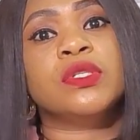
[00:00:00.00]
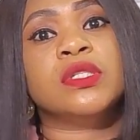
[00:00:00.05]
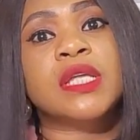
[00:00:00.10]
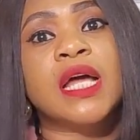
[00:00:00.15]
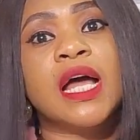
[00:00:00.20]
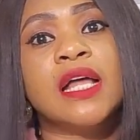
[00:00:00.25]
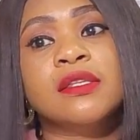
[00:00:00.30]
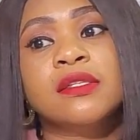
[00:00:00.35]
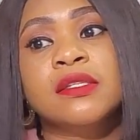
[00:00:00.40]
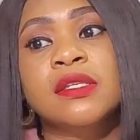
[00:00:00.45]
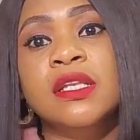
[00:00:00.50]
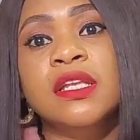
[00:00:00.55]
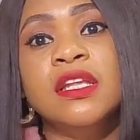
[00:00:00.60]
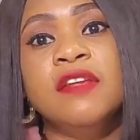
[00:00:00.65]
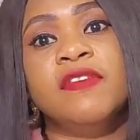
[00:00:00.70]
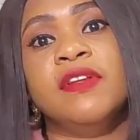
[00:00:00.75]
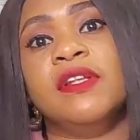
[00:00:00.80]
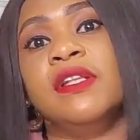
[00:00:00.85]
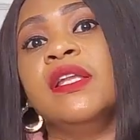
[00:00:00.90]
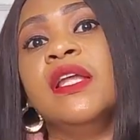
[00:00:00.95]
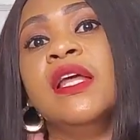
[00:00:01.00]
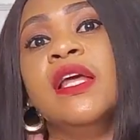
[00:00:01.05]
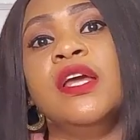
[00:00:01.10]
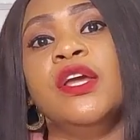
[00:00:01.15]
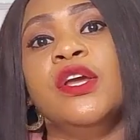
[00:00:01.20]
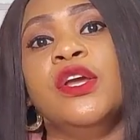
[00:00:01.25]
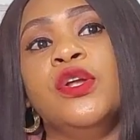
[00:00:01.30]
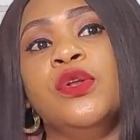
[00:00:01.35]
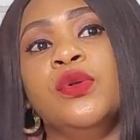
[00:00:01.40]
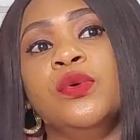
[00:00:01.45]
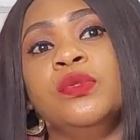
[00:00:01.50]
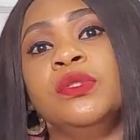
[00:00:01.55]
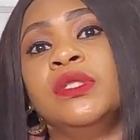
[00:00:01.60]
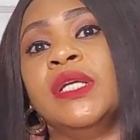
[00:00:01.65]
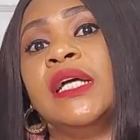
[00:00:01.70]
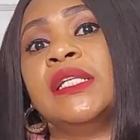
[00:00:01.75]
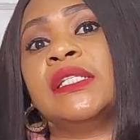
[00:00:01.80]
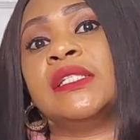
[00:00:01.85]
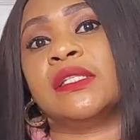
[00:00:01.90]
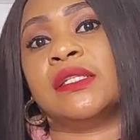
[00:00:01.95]
start living you know
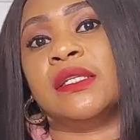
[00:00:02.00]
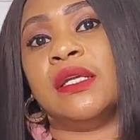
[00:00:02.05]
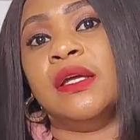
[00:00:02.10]
that